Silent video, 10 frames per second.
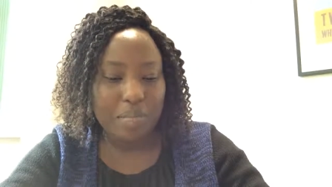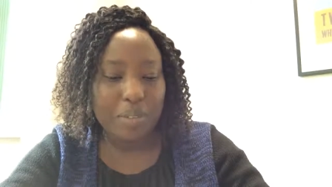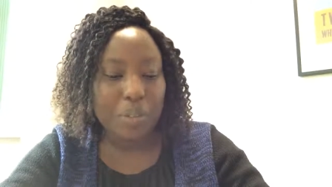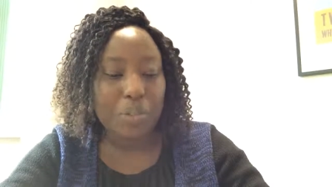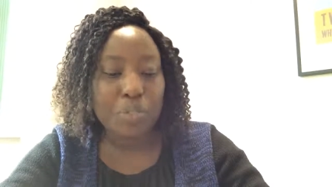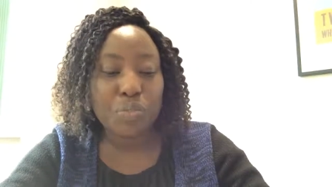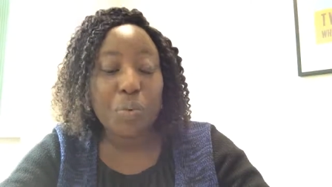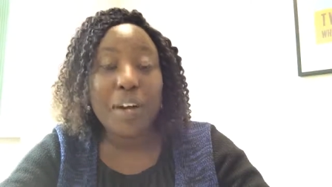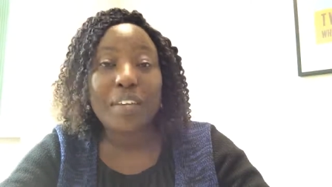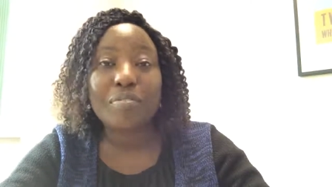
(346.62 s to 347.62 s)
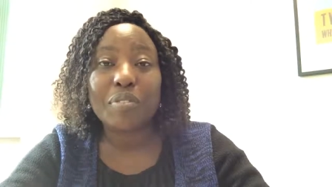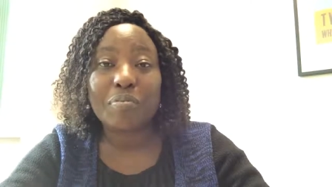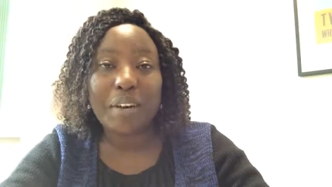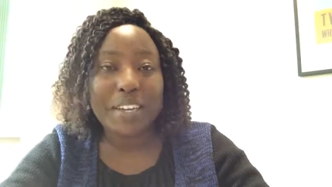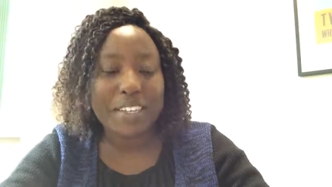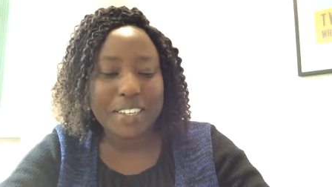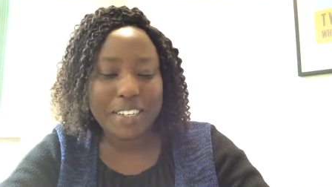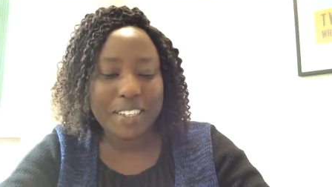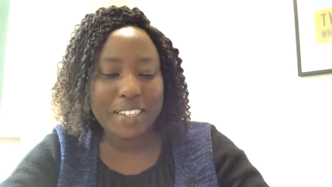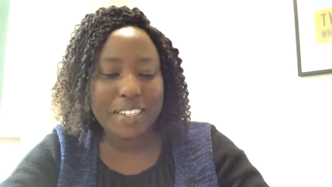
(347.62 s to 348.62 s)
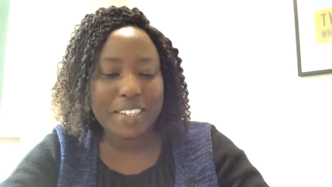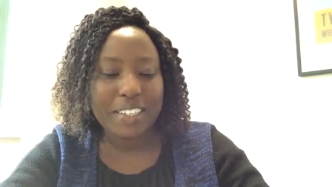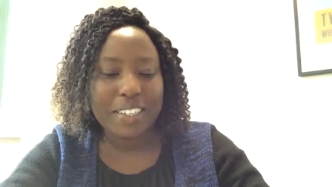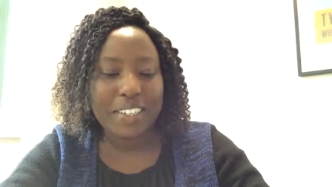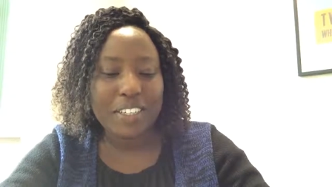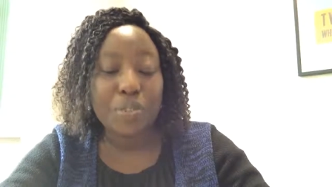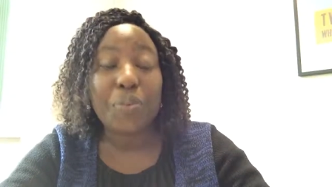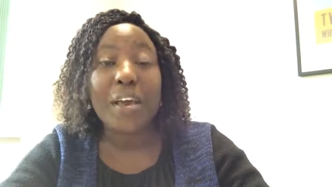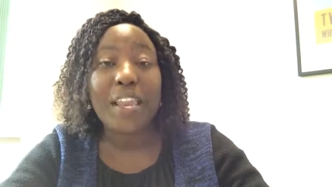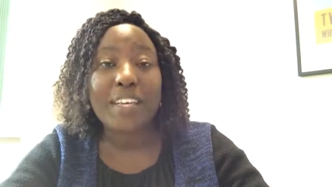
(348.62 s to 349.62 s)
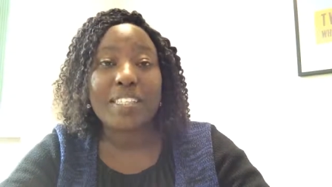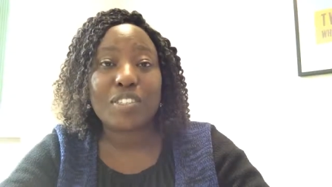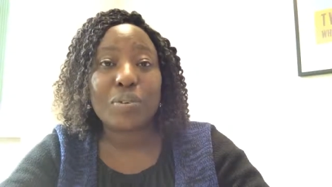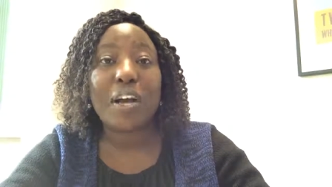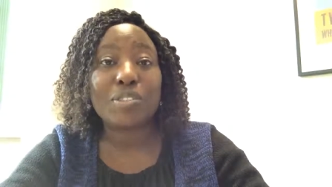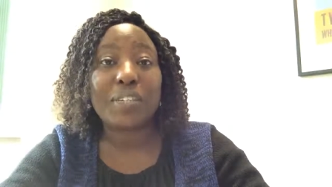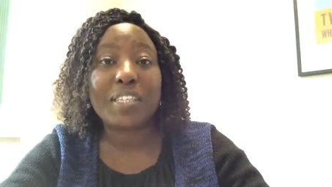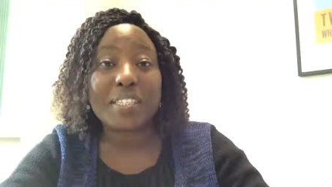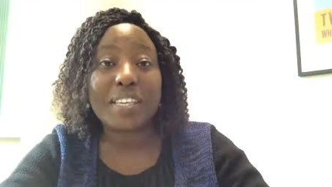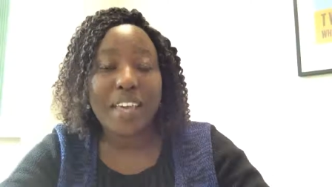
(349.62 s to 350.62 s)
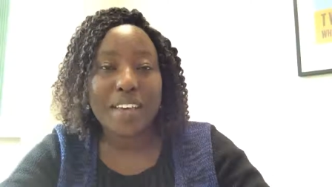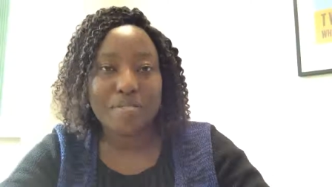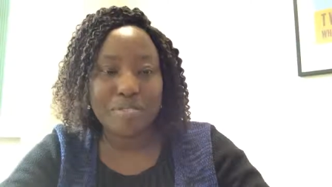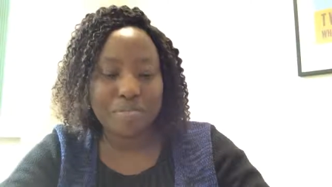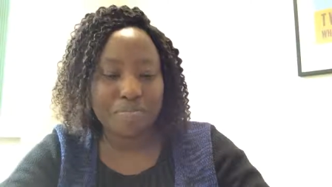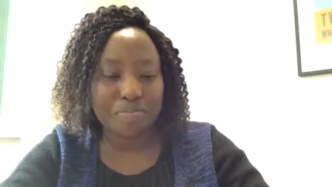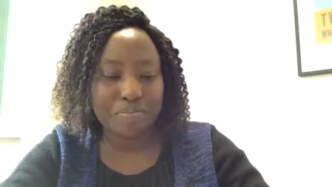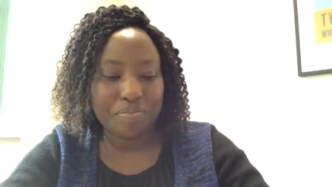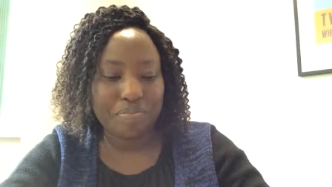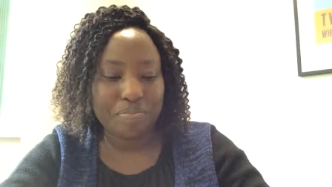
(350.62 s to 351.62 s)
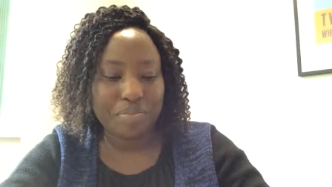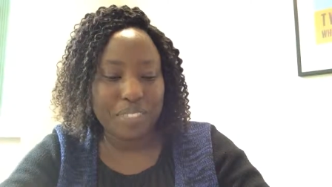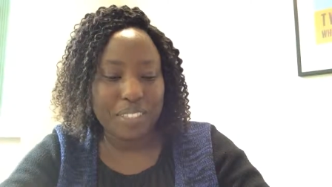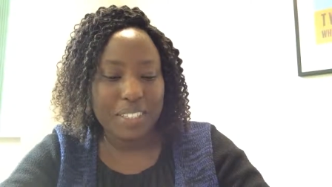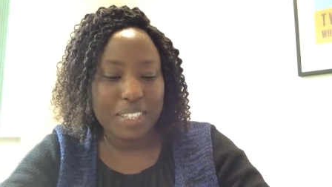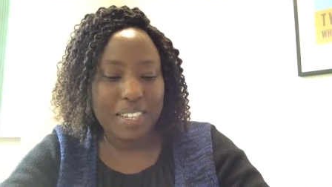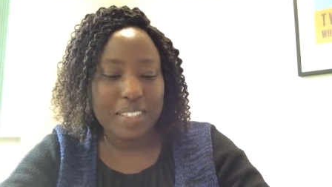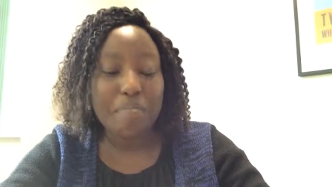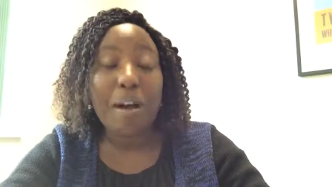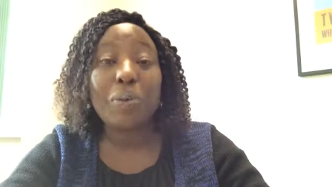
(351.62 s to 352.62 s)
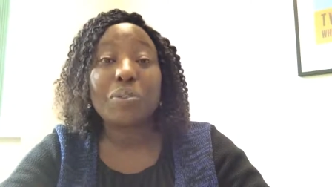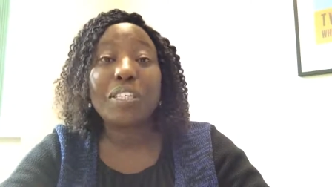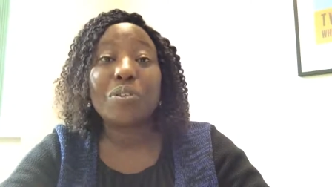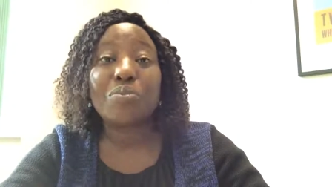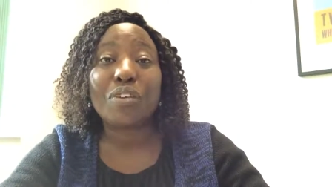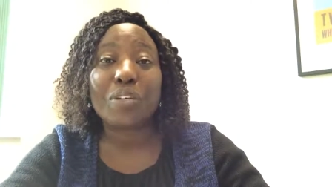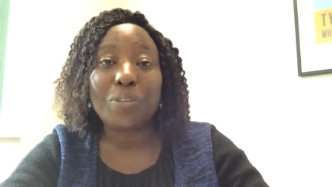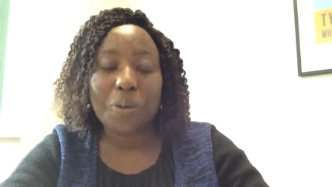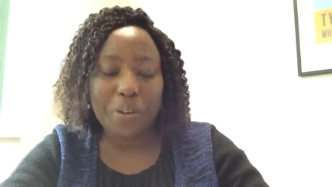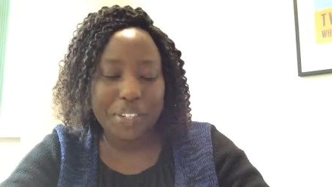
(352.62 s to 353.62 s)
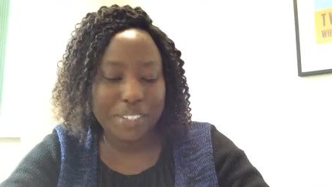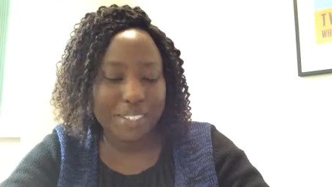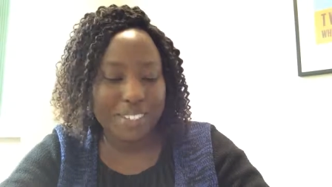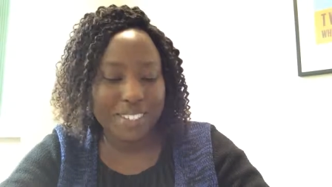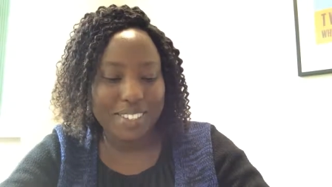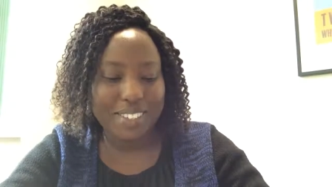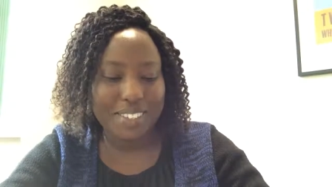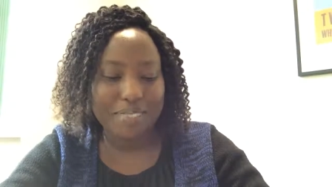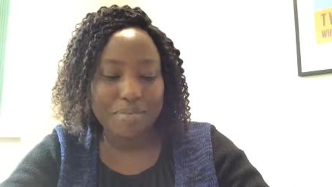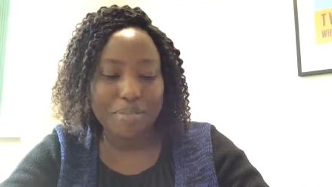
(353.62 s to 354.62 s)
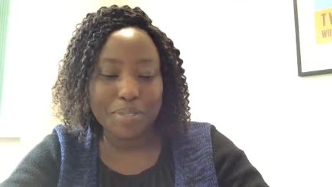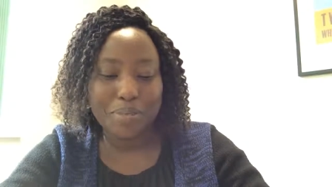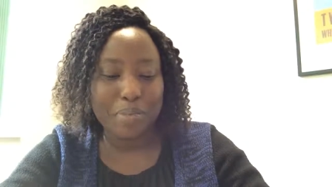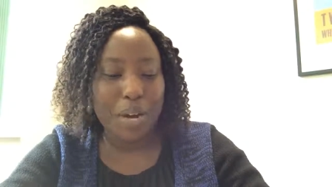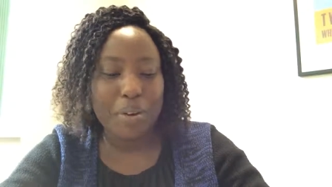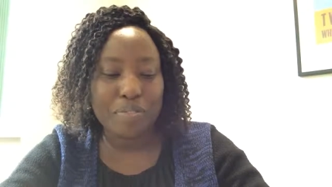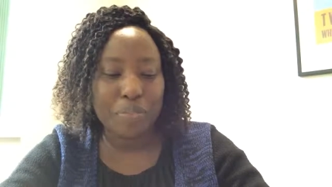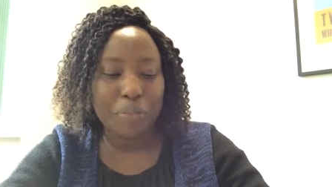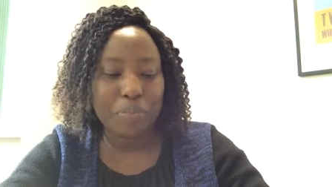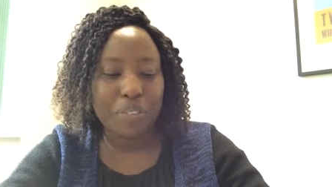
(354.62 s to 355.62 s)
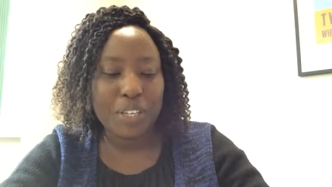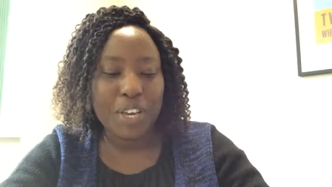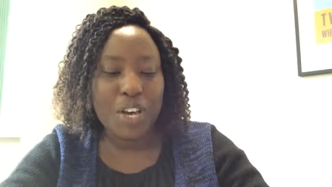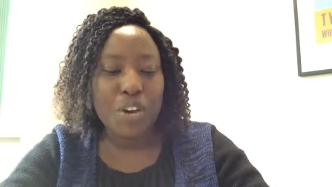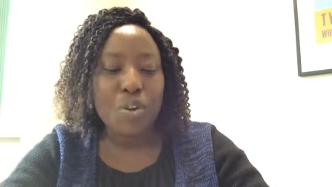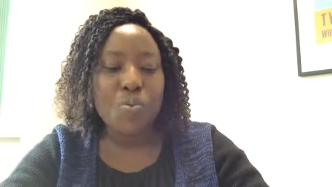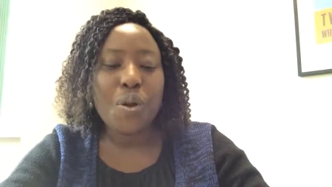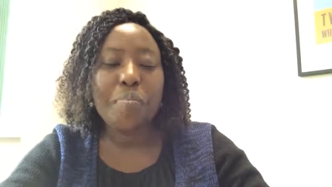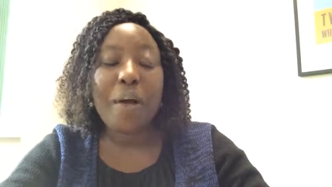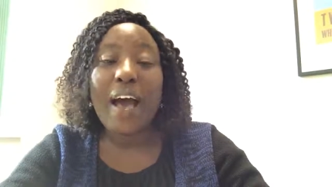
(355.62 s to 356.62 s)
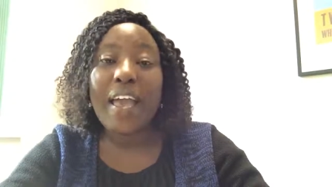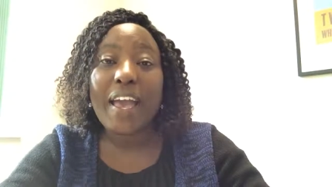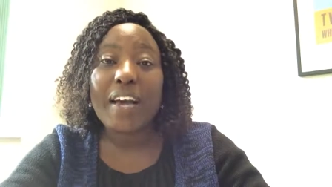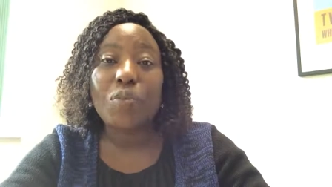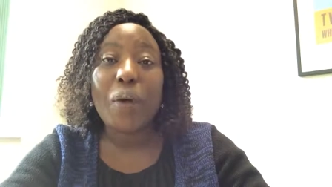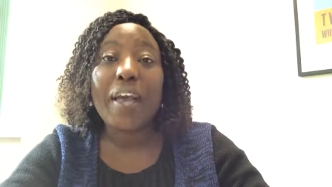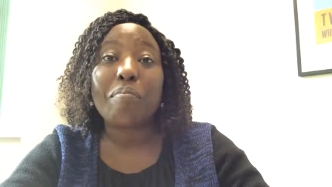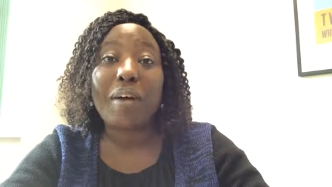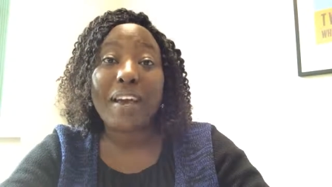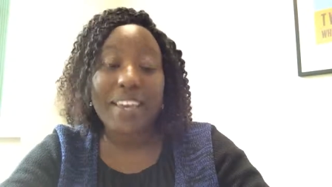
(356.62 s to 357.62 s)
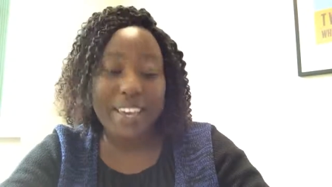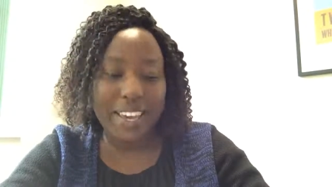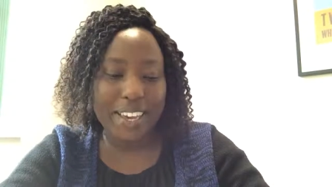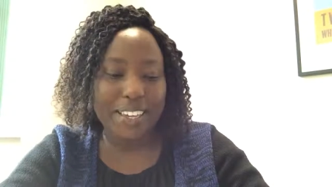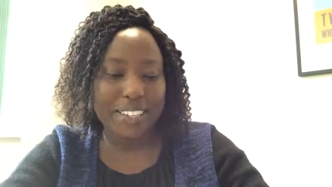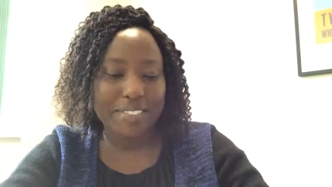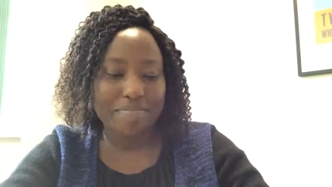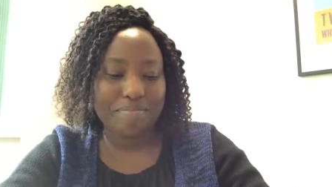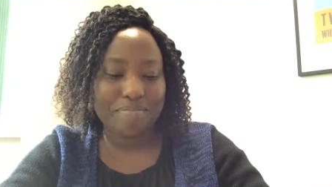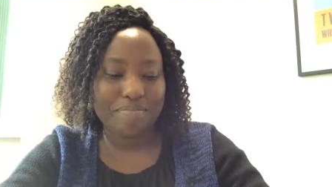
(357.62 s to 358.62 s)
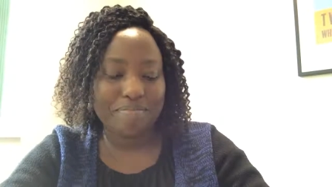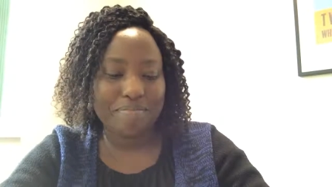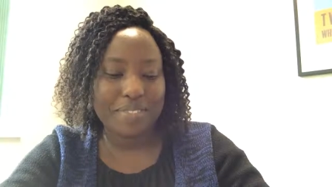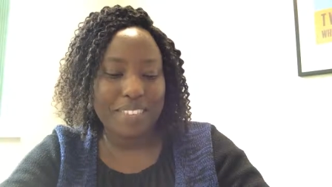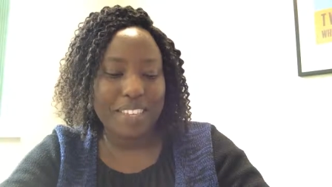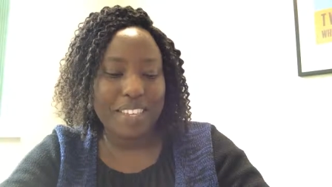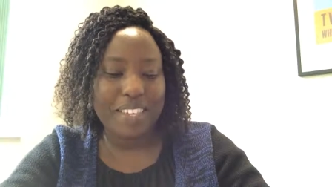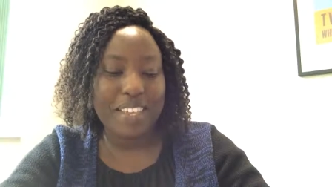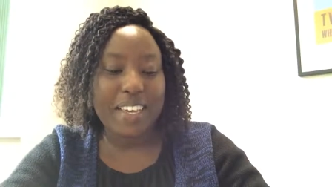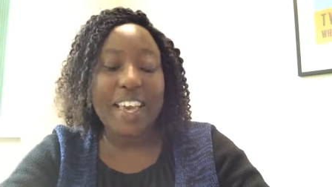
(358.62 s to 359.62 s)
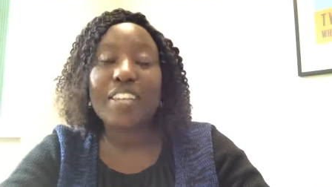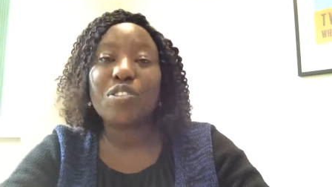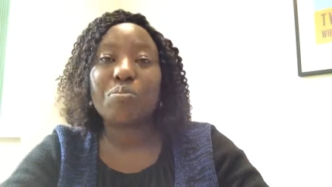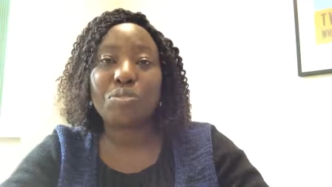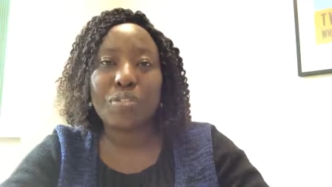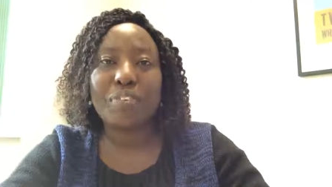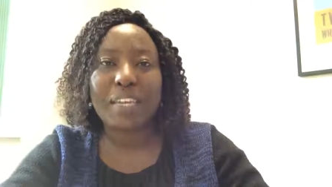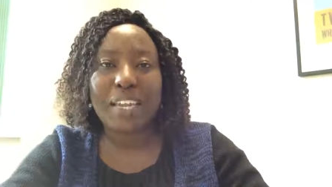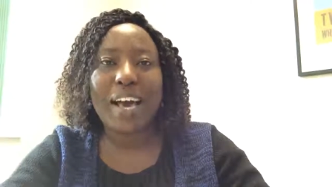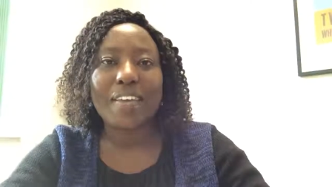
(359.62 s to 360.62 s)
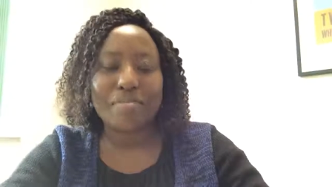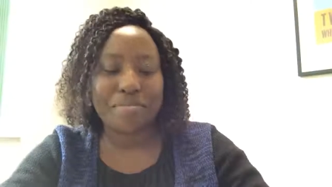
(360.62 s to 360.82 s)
Because if you're working for money, you realize that you're actually a slave. The mountain of ignorance. Powerful. Who am I and why am I here? The kingdom driven life.